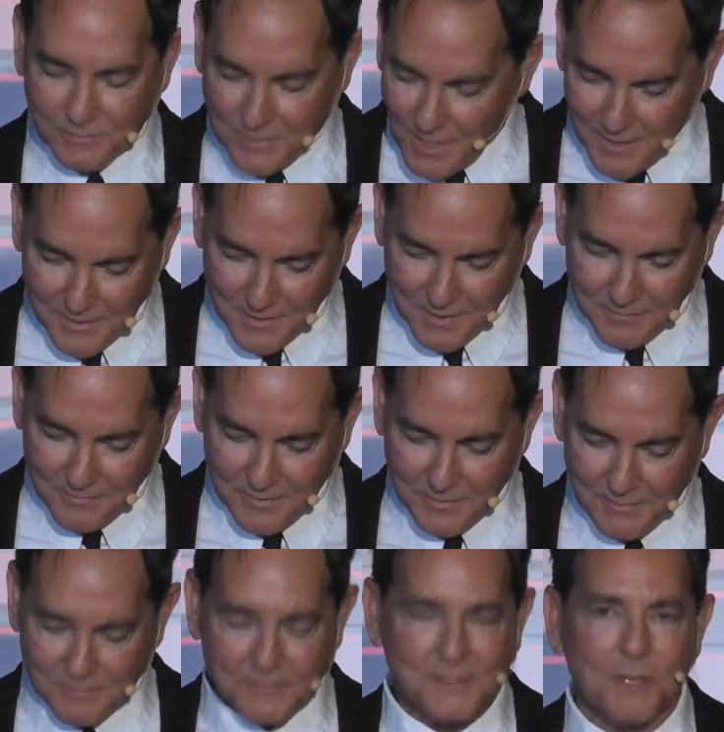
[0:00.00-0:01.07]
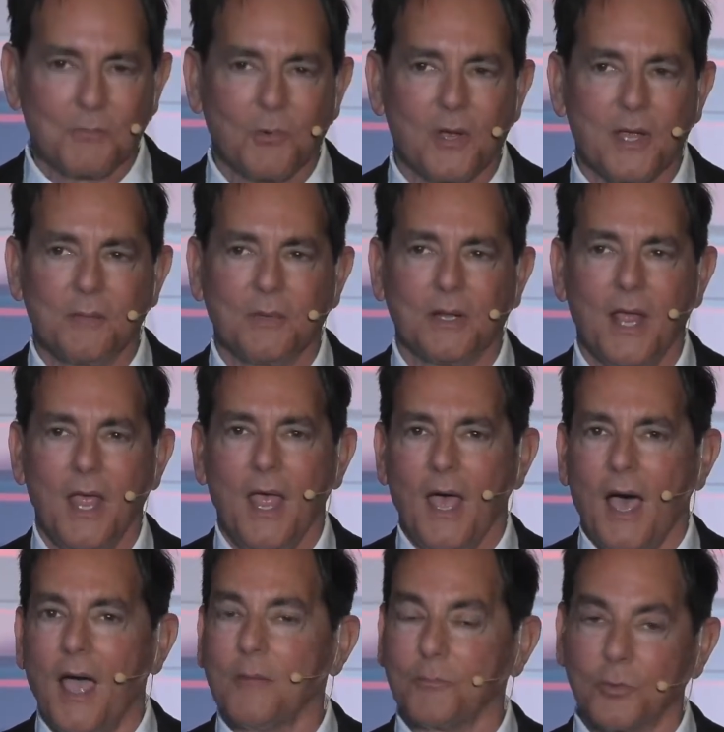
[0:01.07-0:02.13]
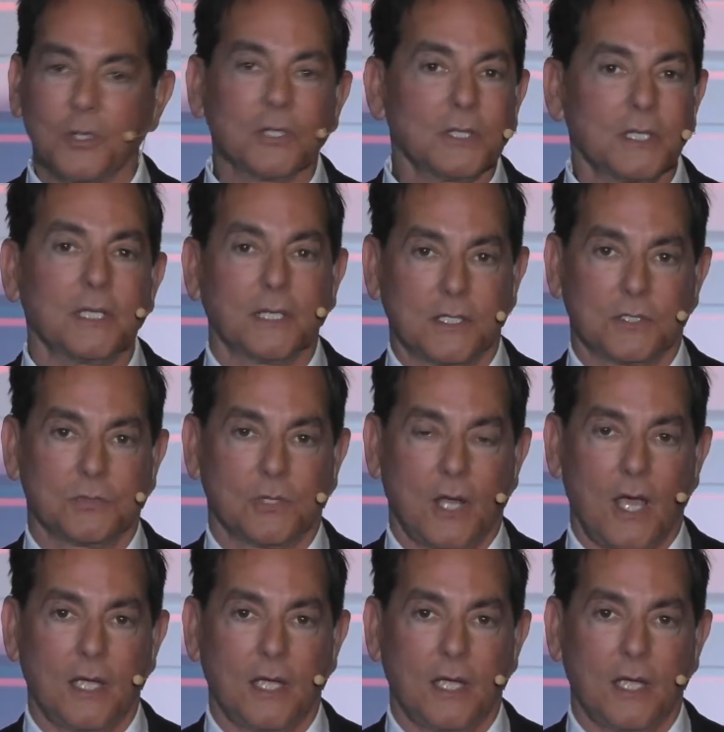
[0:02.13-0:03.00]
kind of in some way, but I'm really into it.